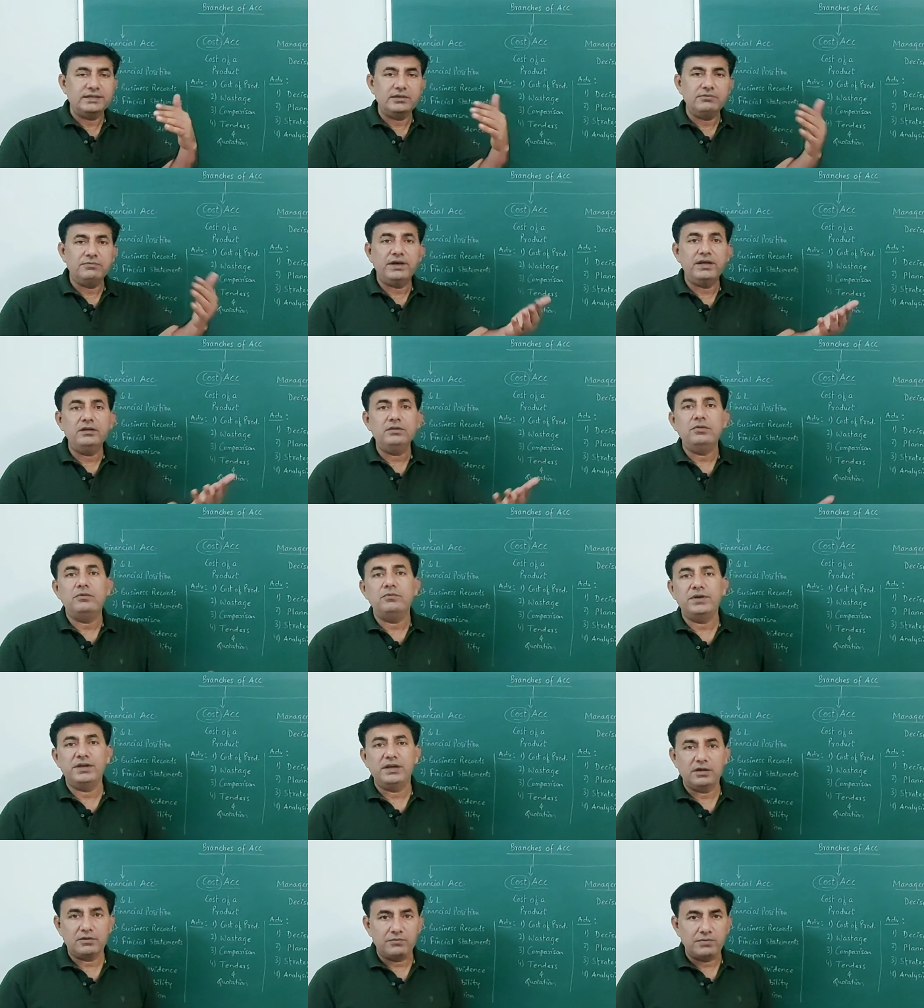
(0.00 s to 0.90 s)
and when
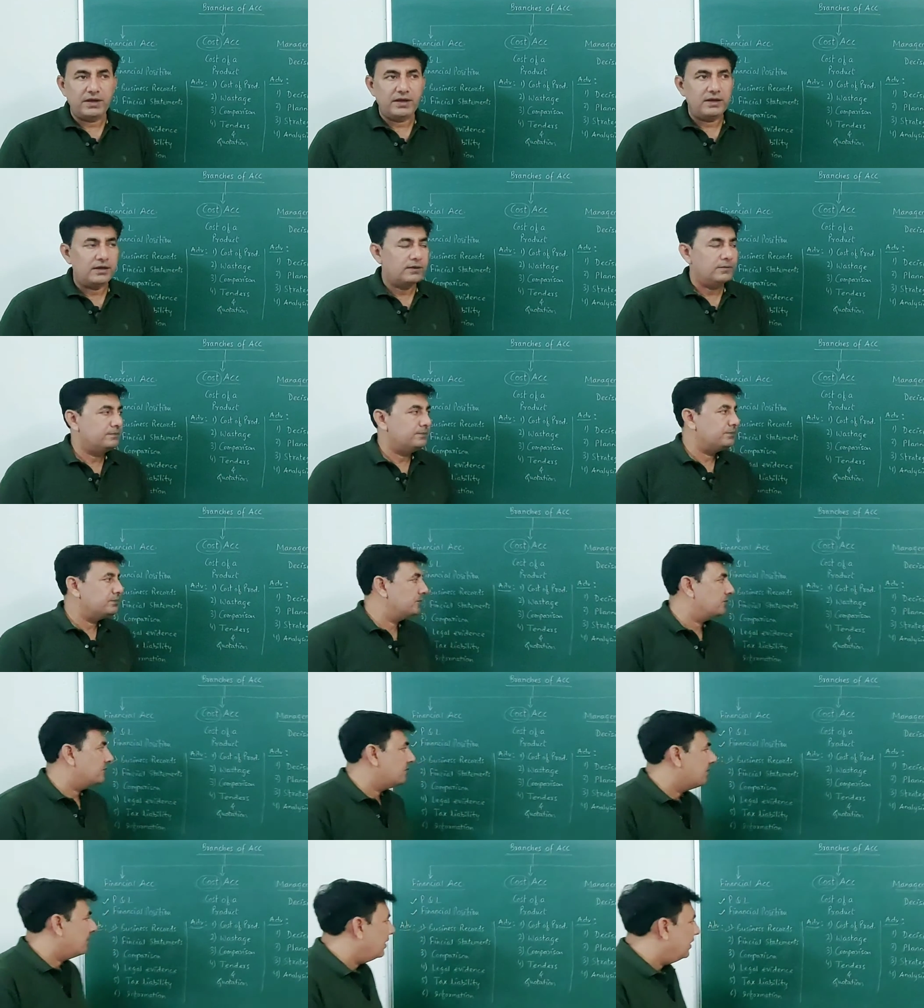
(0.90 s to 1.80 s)
we require.
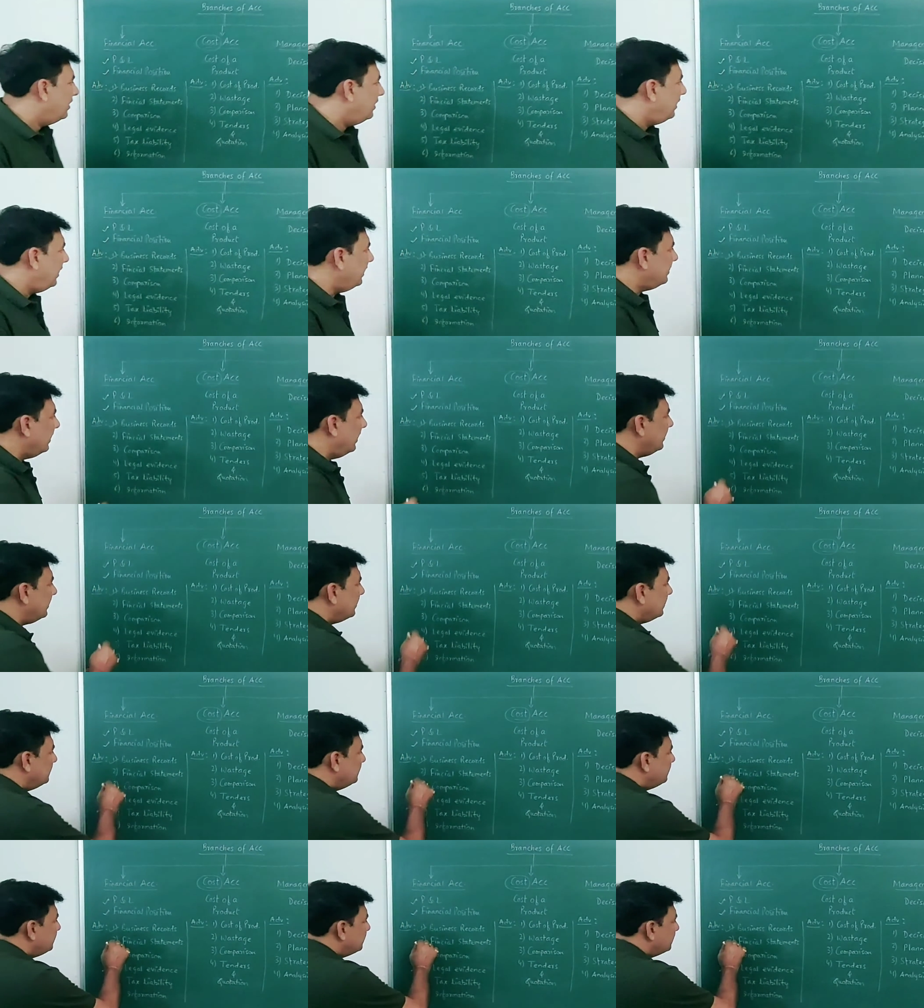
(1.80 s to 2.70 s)
Like
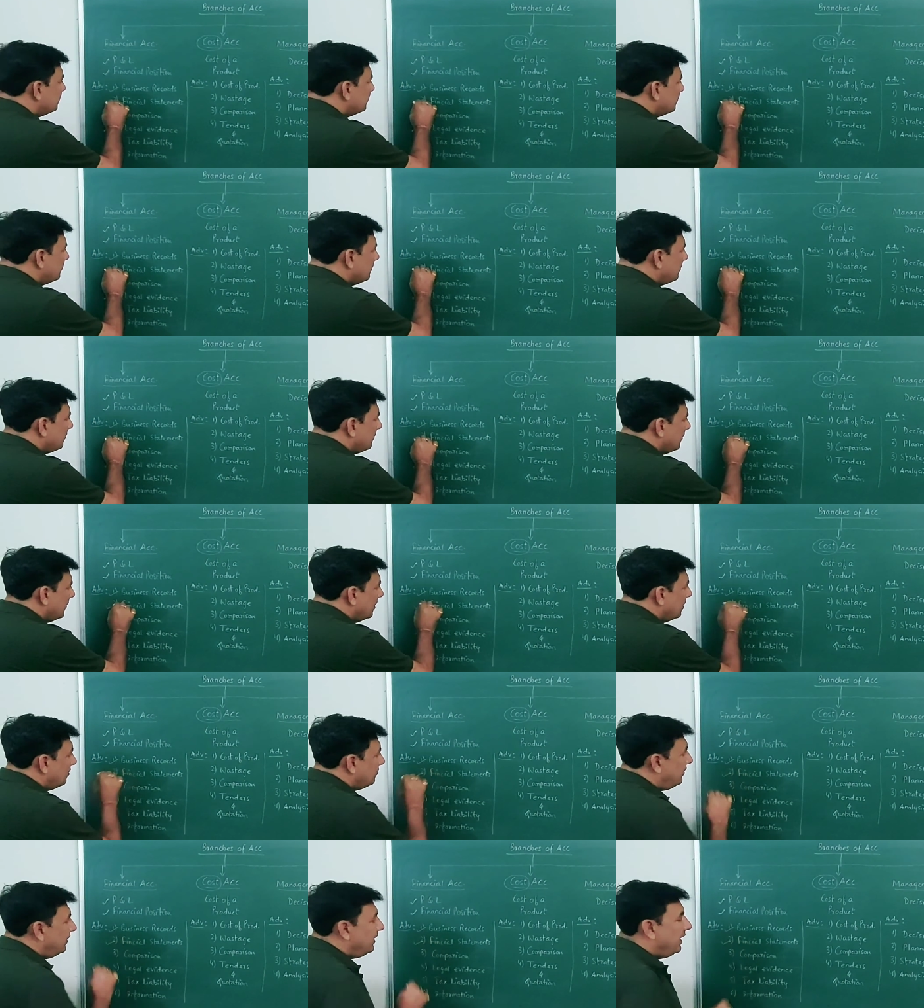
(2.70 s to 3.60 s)
that,
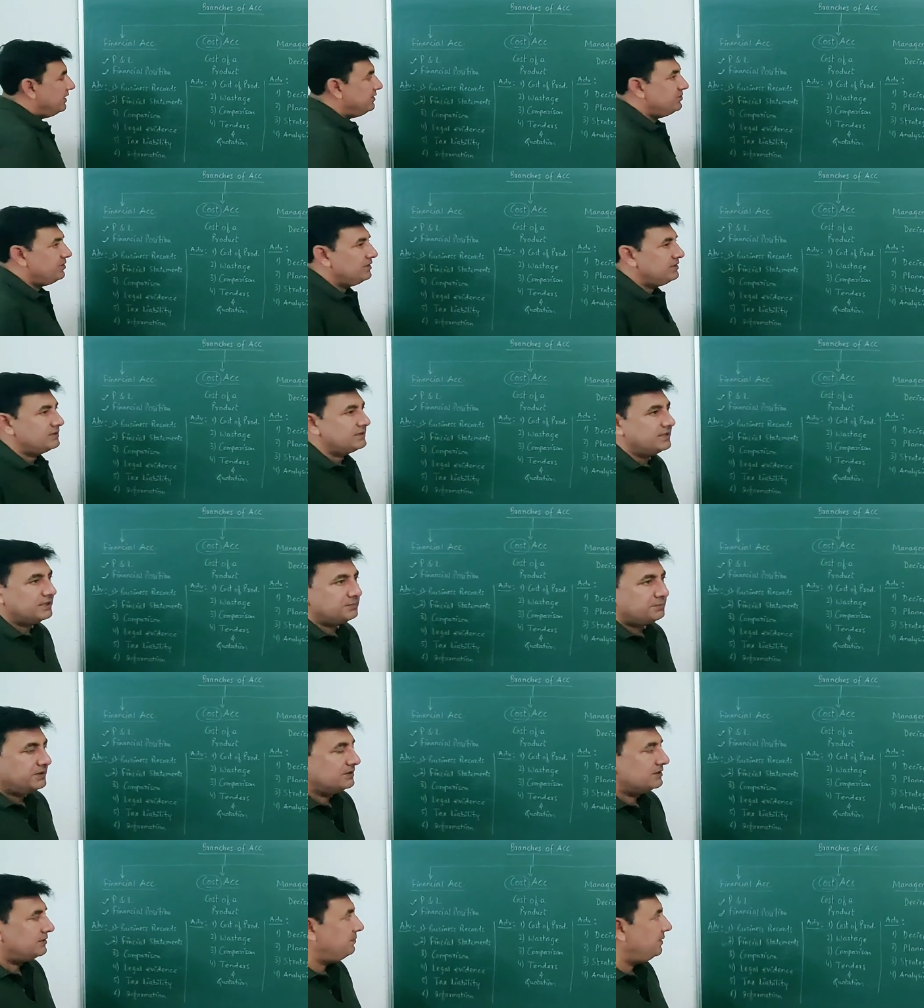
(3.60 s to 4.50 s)
financial
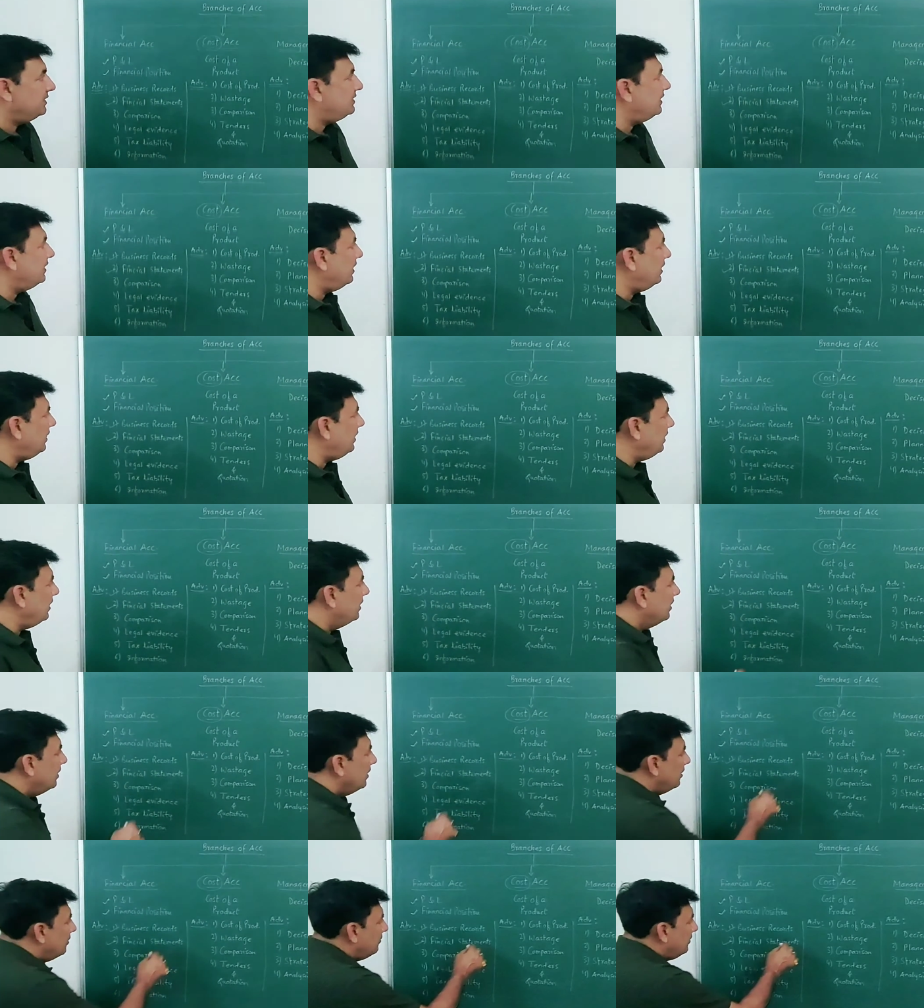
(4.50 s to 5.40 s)
statements. Basically,
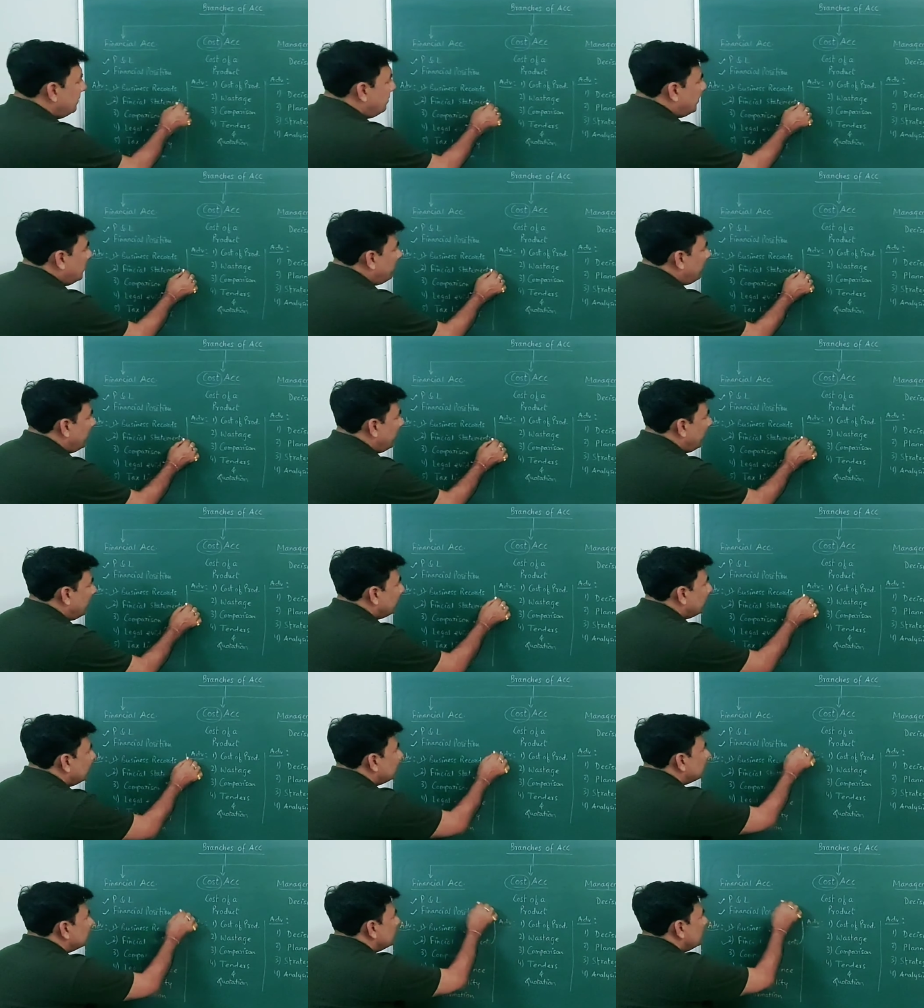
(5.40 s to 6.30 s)
we prepare
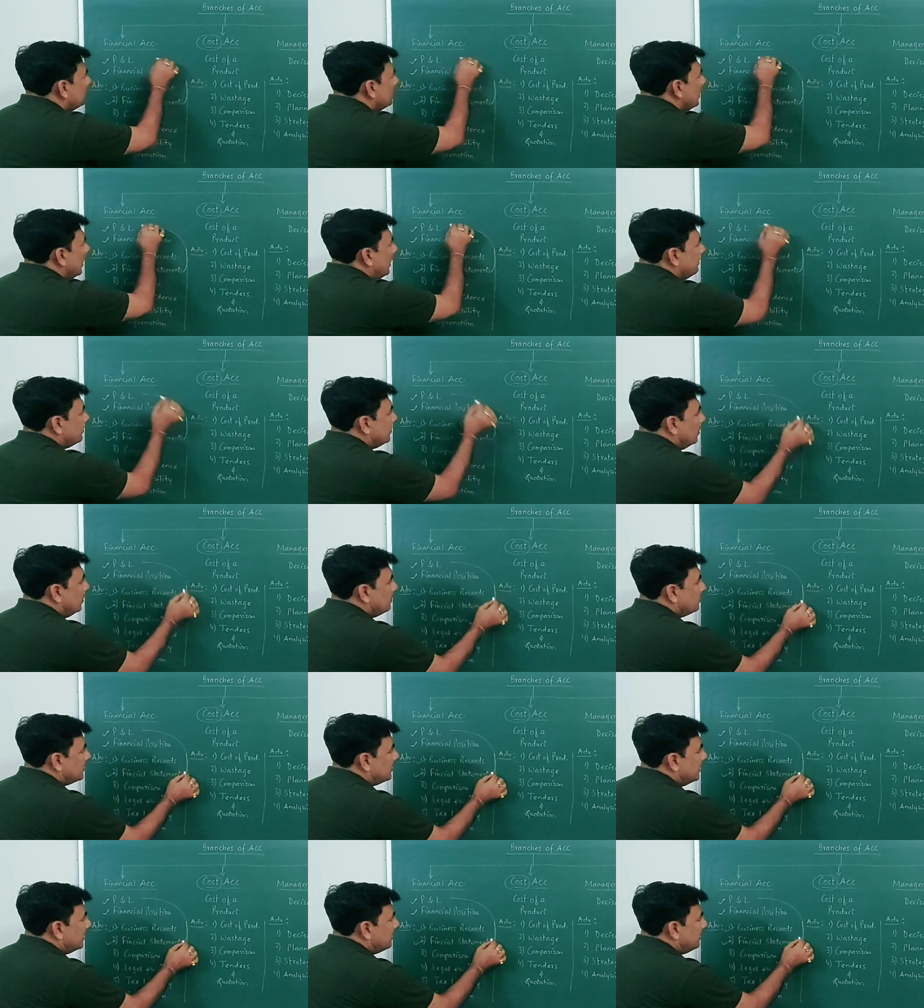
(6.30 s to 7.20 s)
these two types of
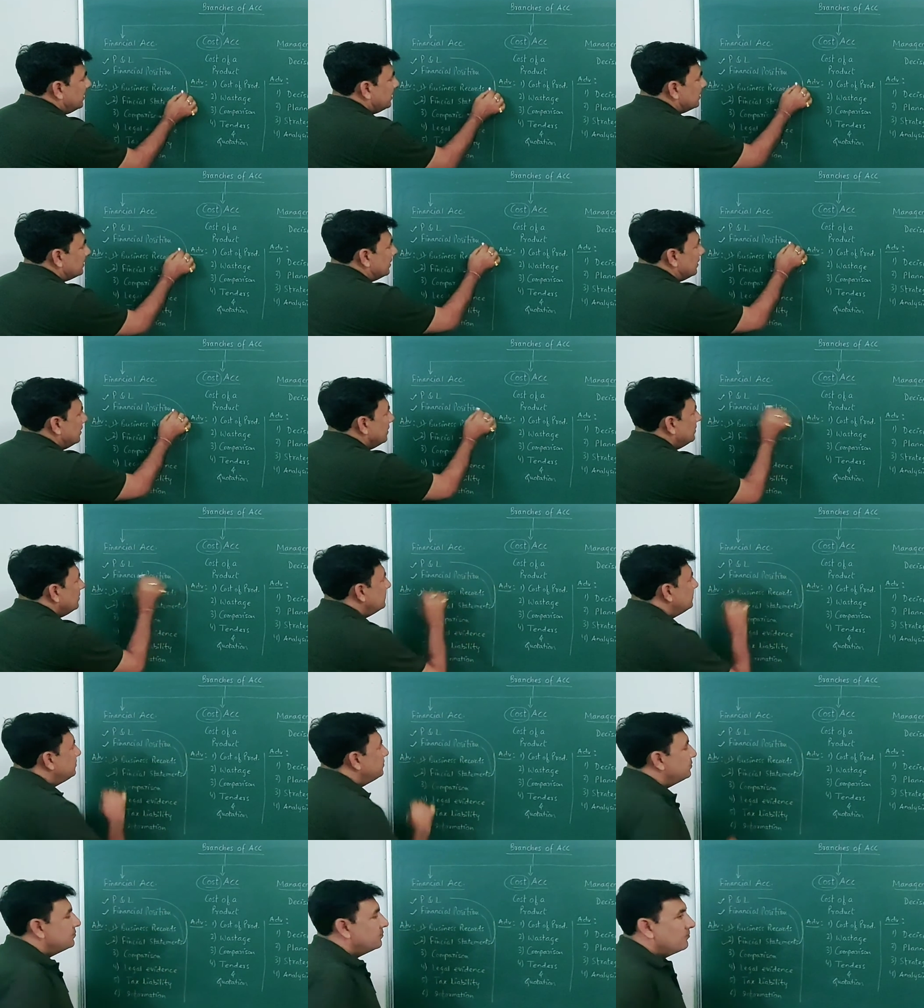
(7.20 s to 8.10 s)
statements
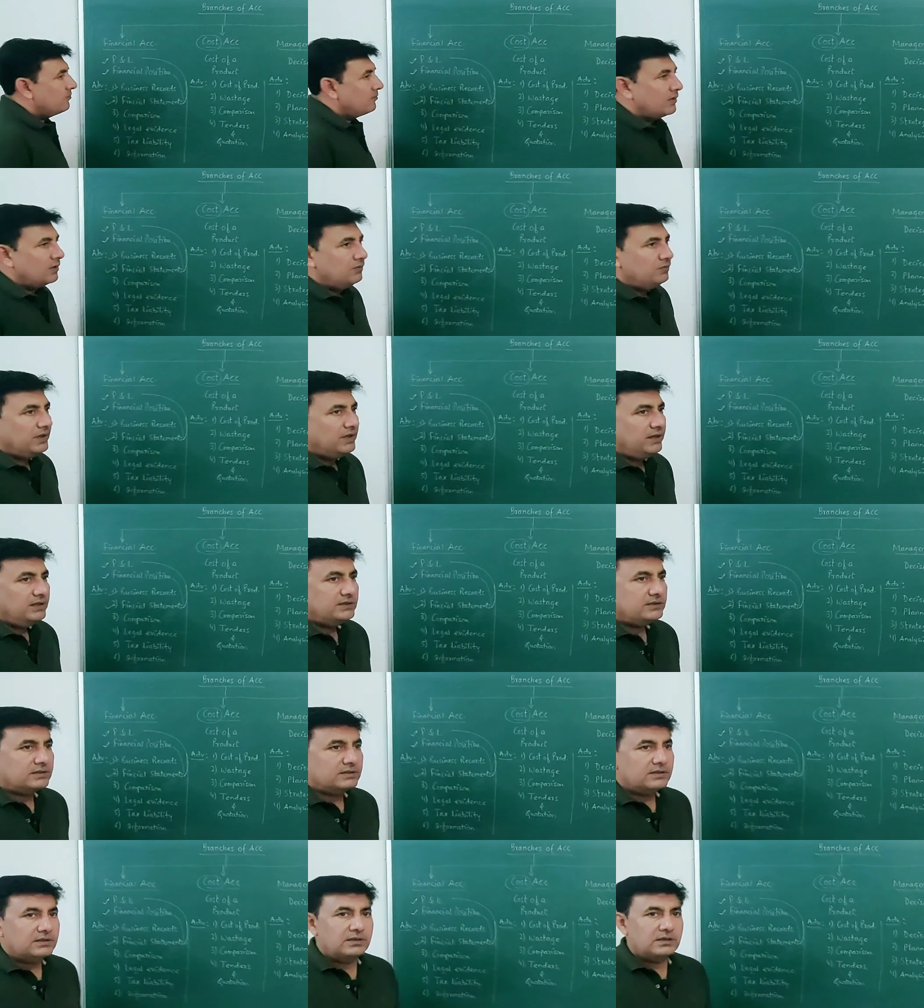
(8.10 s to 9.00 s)
here. One
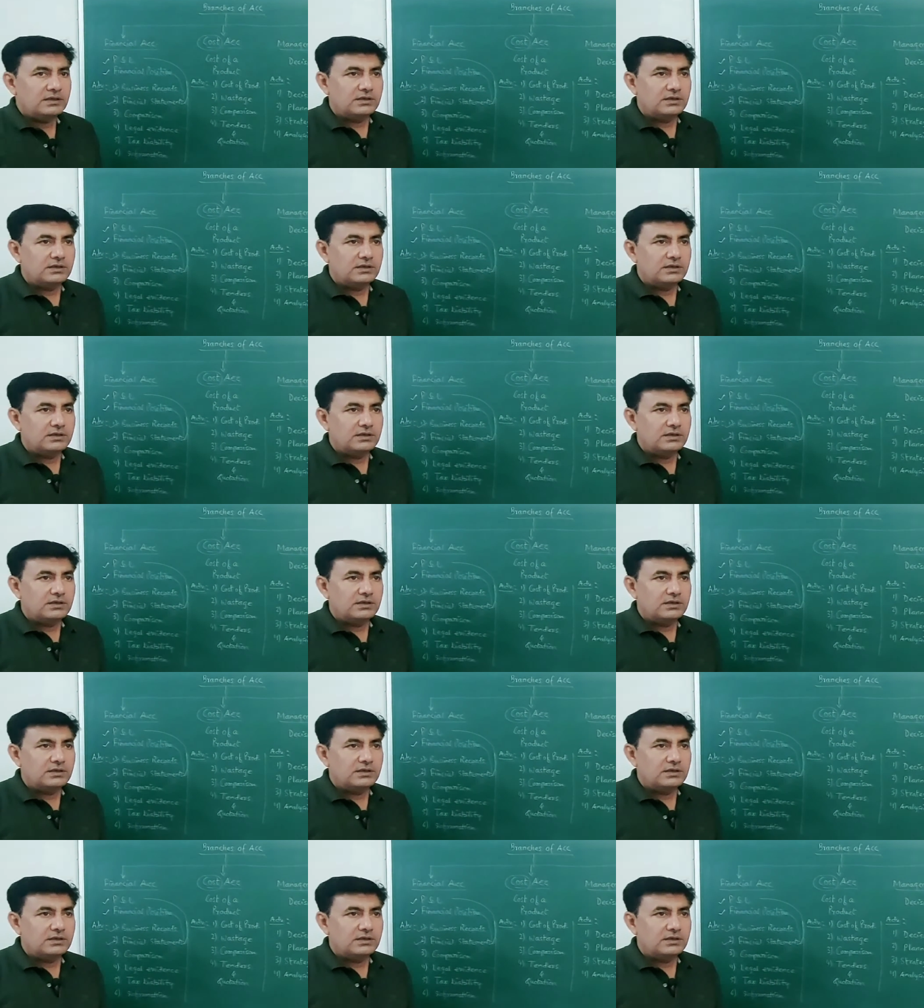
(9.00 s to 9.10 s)
is